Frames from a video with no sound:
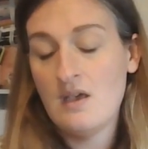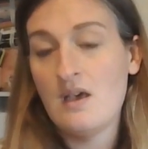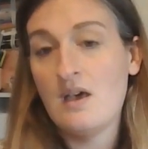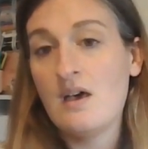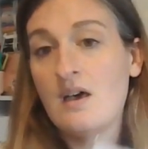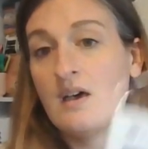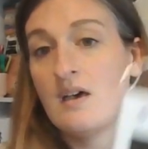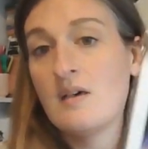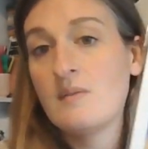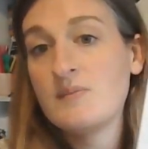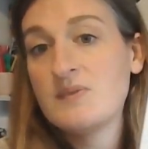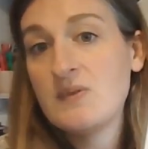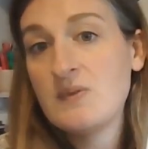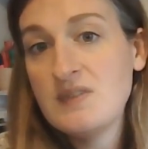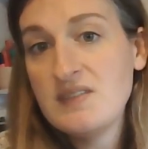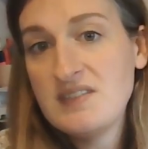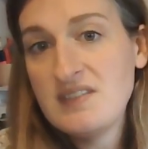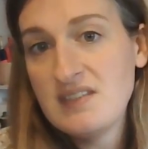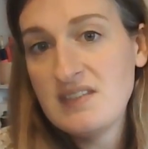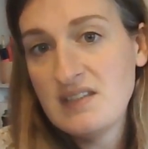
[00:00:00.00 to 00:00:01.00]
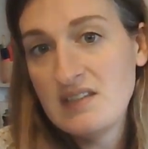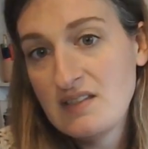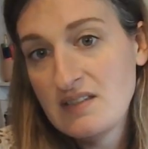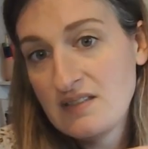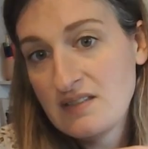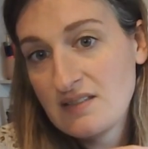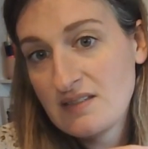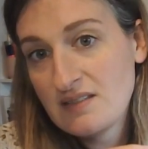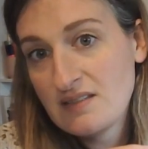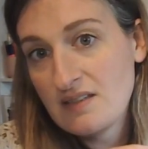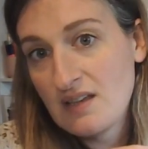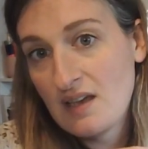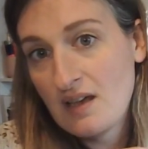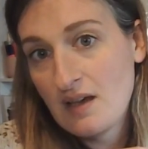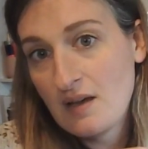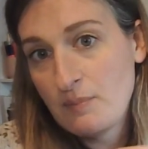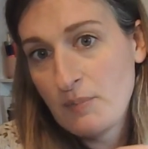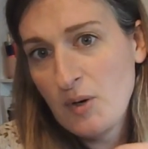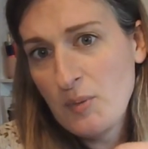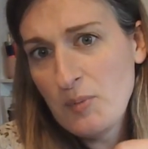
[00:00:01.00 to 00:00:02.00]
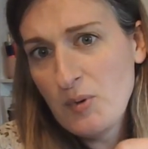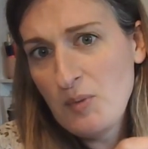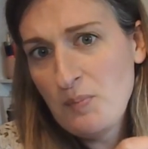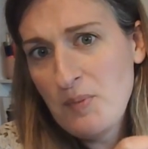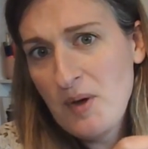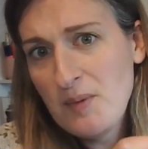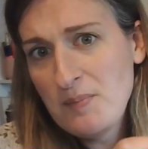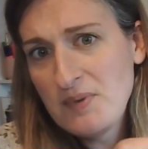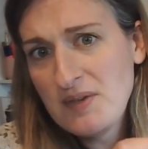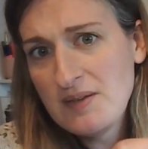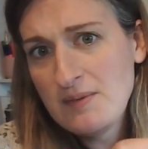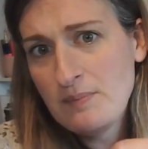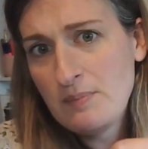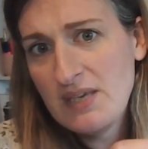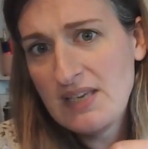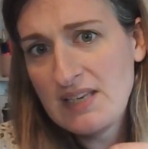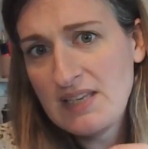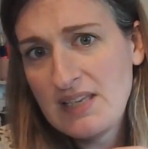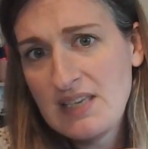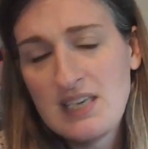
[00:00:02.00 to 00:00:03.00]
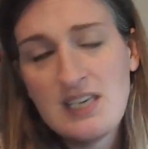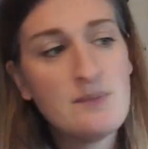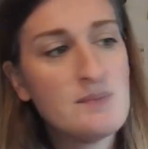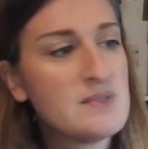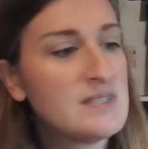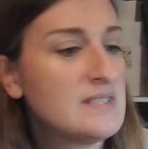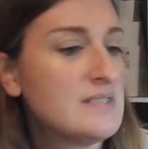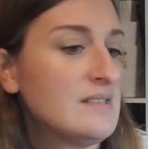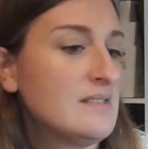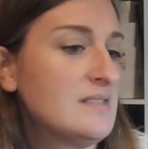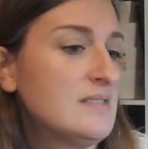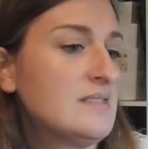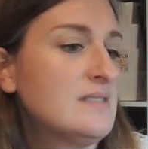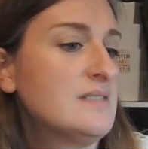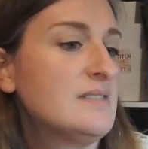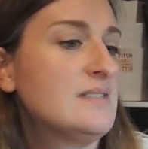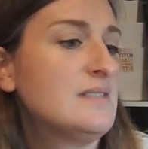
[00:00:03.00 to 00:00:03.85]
So this is Purple Pumpkin Pinkeeps, and this is